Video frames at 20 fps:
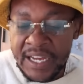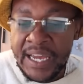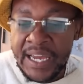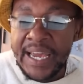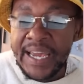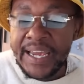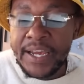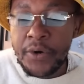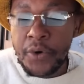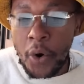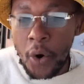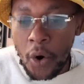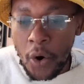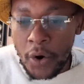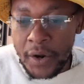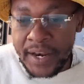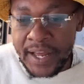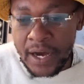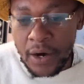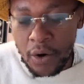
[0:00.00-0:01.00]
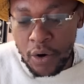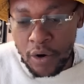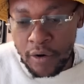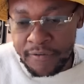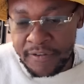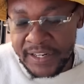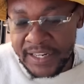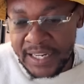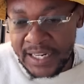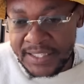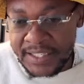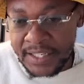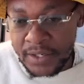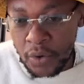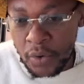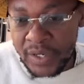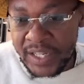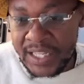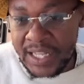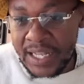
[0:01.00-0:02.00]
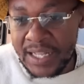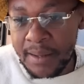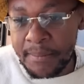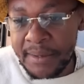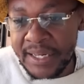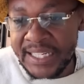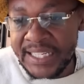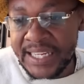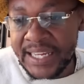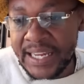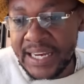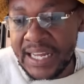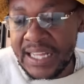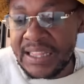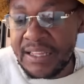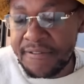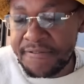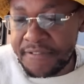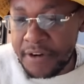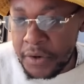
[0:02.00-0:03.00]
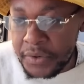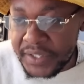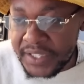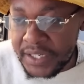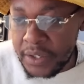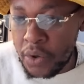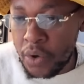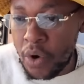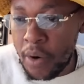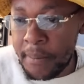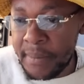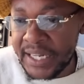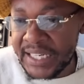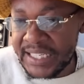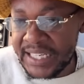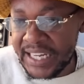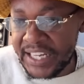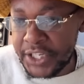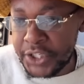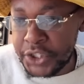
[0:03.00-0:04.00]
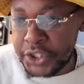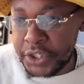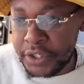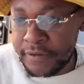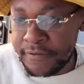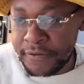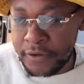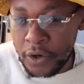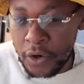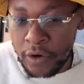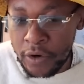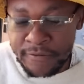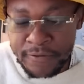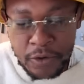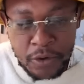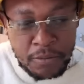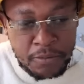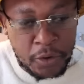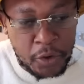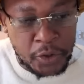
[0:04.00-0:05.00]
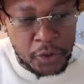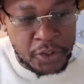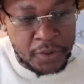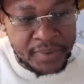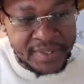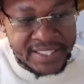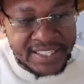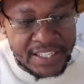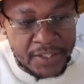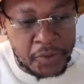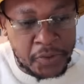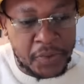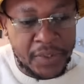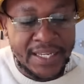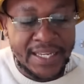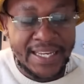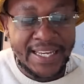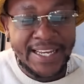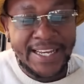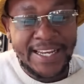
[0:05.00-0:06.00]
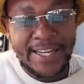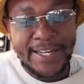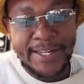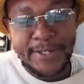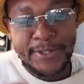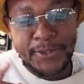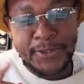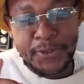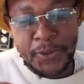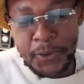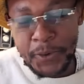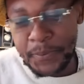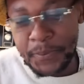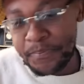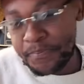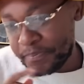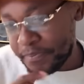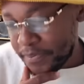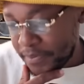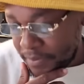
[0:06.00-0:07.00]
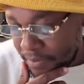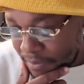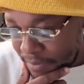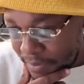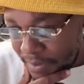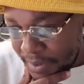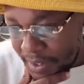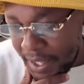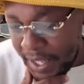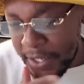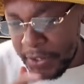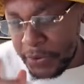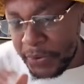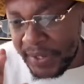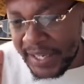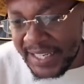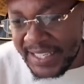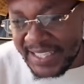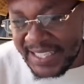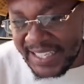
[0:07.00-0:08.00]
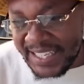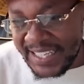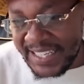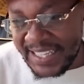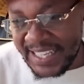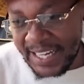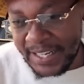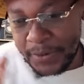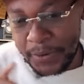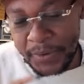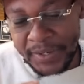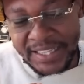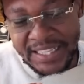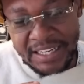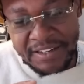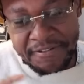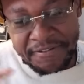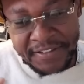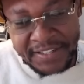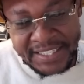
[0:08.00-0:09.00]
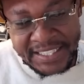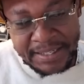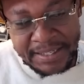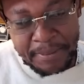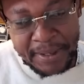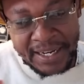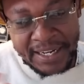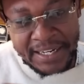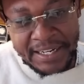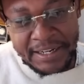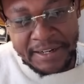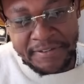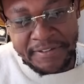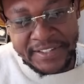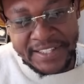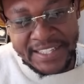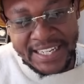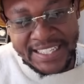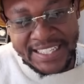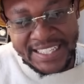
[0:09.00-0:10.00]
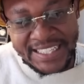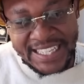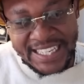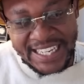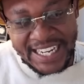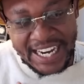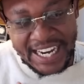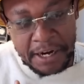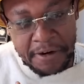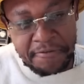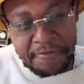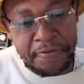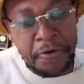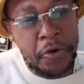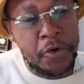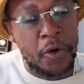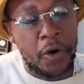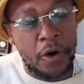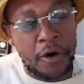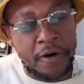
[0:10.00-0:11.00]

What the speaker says: in honor of Nelson Rolihlahla Mandela, the founding commander-in-chief of Umkhonto Wesizwe. So you can see that on their first paragraph that they are full of